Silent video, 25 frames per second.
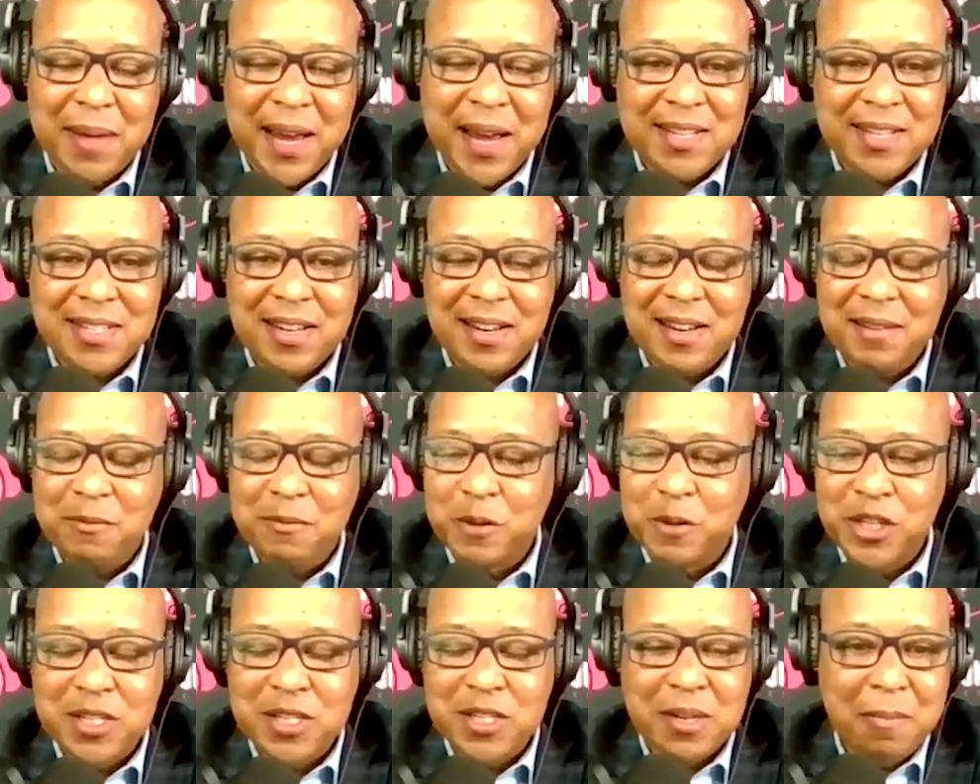
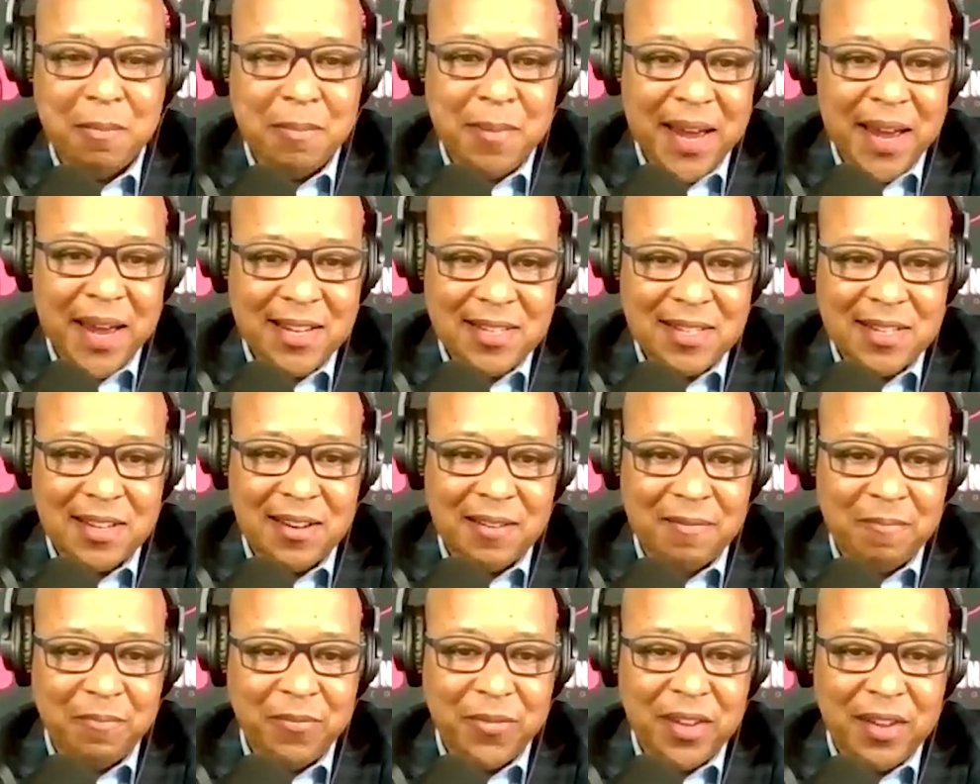amazing, which is
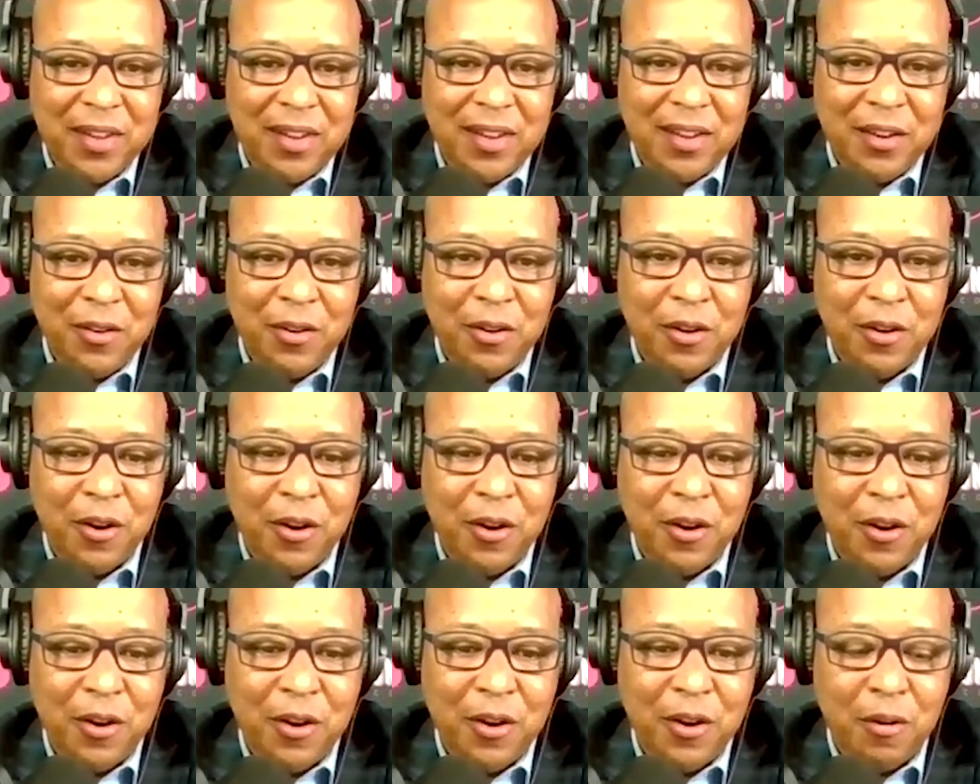amazing.
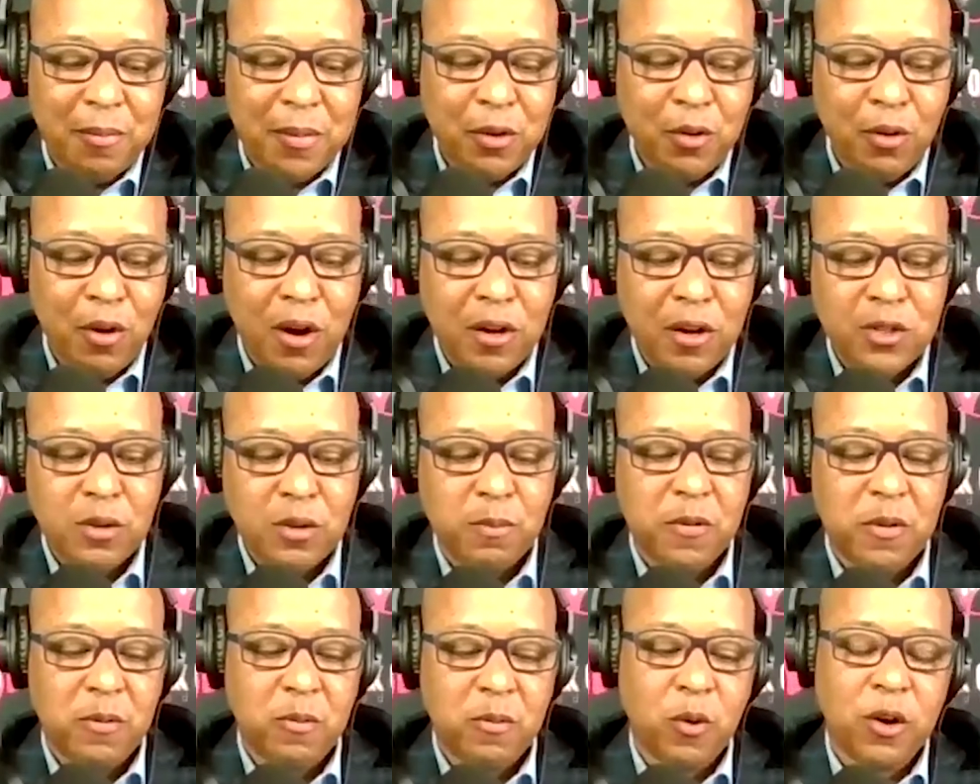But you
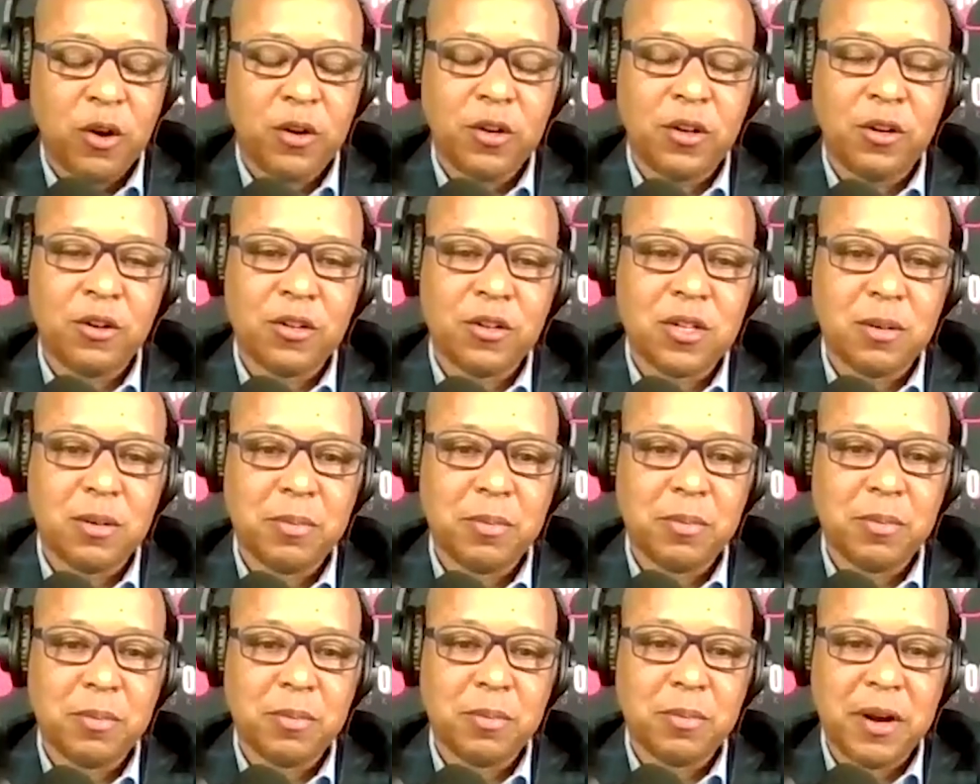also been working on some
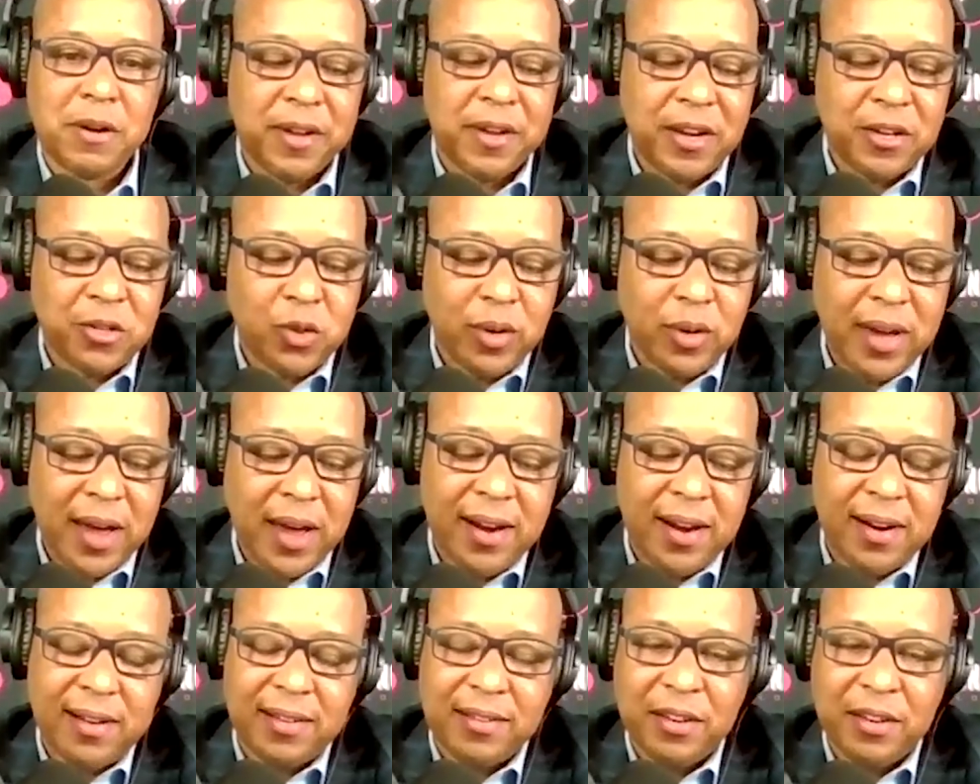other things. You
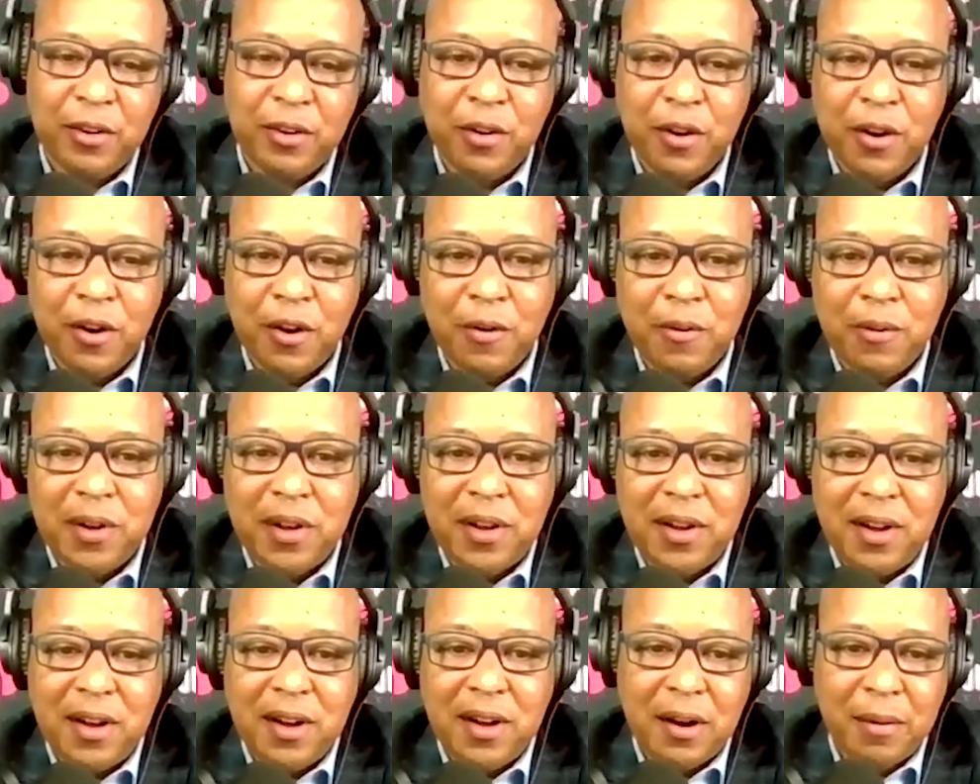got
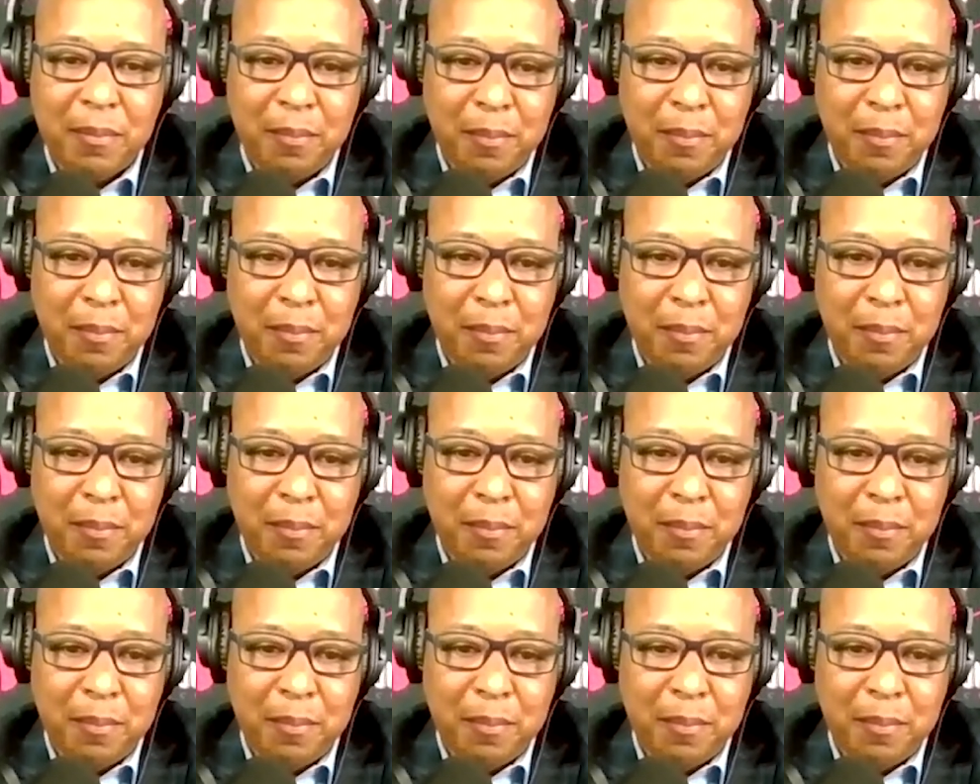a